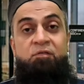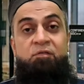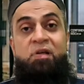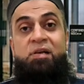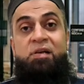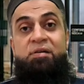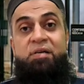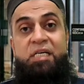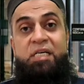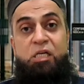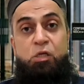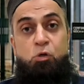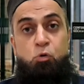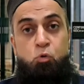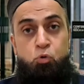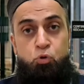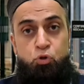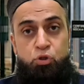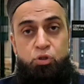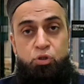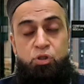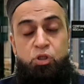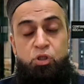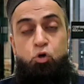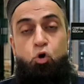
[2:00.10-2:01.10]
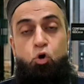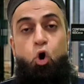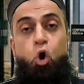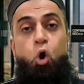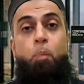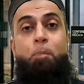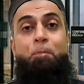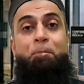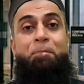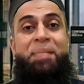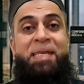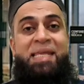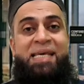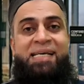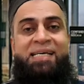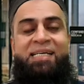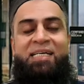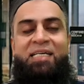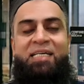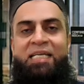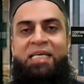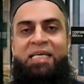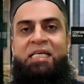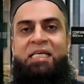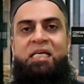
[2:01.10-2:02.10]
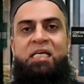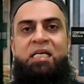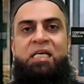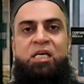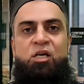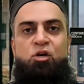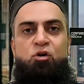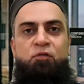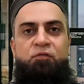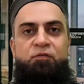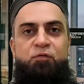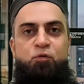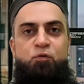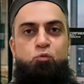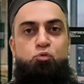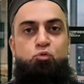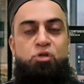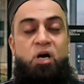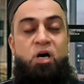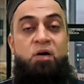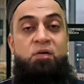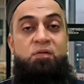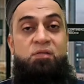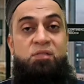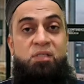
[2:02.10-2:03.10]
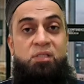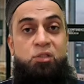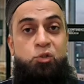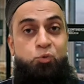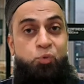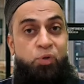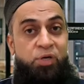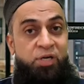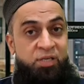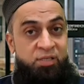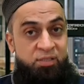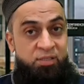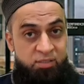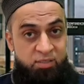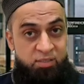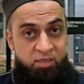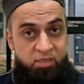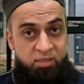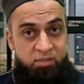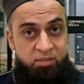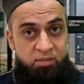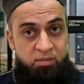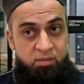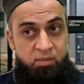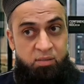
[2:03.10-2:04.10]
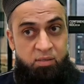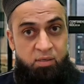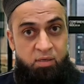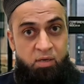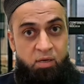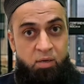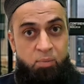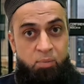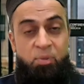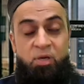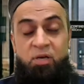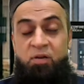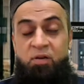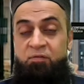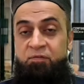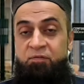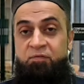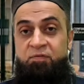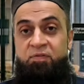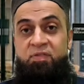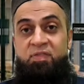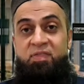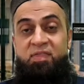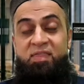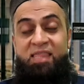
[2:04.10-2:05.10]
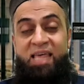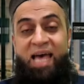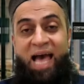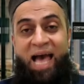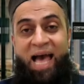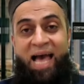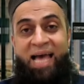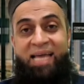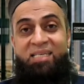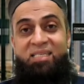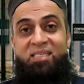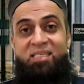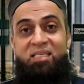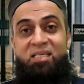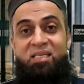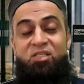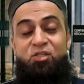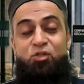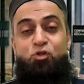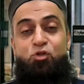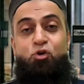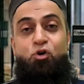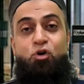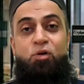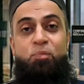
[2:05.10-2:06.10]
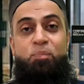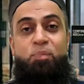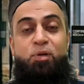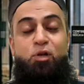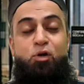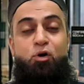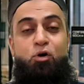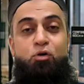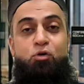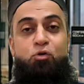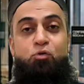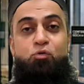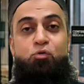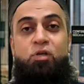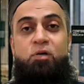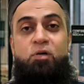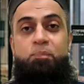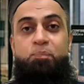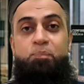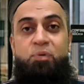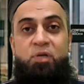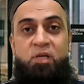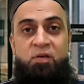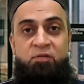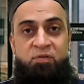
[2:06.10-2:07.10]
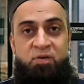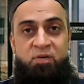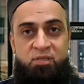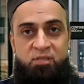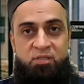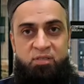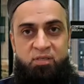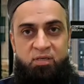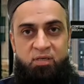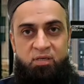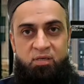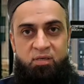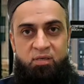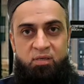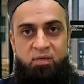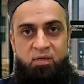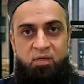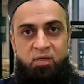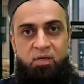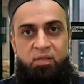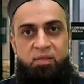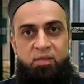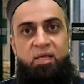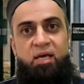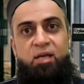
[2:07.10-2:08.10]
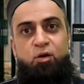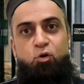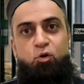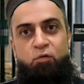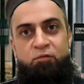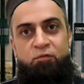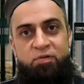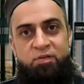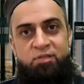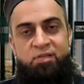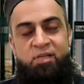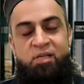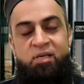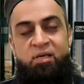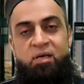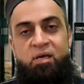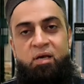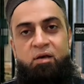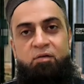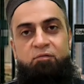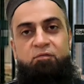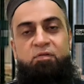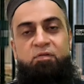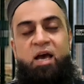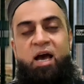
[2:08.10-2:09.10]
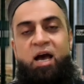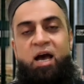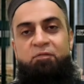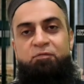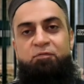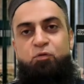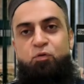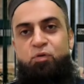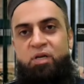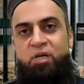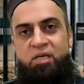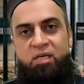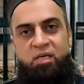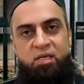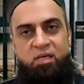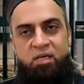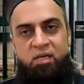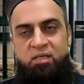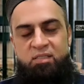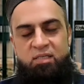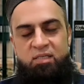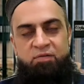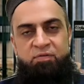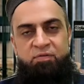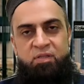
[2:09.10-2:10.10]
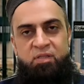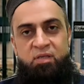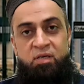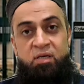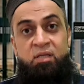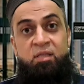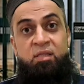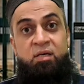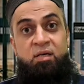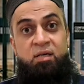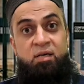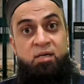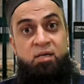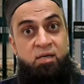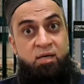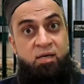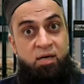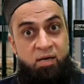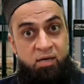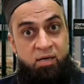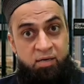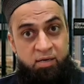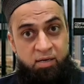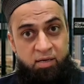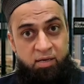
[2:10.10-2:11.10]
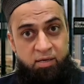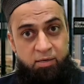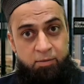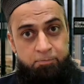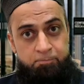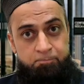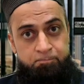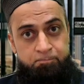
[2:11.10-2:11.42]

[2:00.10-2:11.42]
will reduce the opening retained earning of 2026. But if that does not belong to the previous year, then obviously we have to recognize everything in the current year.